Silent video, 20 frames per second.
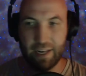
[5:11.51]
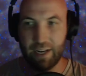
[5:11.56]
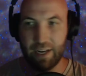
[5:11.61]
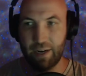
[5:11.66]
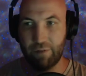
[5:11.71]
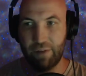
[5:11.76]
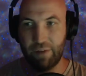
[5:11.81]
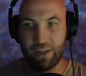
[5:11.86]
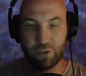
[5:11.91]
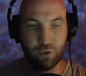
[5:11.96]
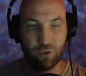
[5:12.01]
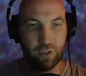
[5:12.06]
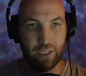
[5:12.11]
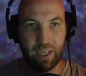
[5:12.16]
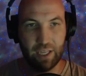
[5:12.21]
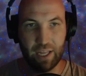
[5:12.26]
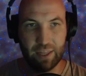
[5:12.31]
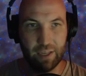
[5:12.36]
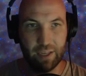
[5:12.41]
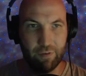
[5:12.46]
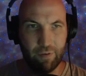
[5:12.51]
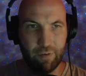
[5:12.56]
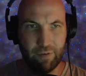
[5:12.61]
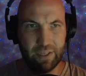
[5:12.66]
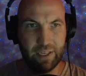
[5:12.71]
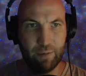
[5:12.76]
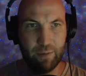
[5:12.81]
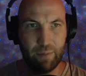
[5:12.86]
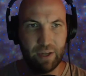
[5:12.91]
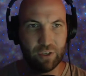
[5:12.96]
and eventually, I think Veve
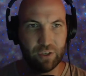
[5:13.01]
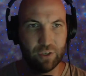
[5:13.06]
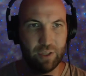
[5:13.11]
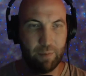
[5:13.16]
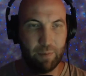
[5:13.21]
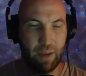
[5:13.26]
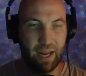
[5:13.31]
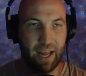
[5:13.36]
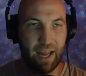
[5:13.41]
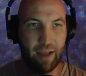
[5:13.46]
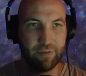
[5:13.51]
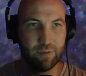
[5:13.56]
did mention they might have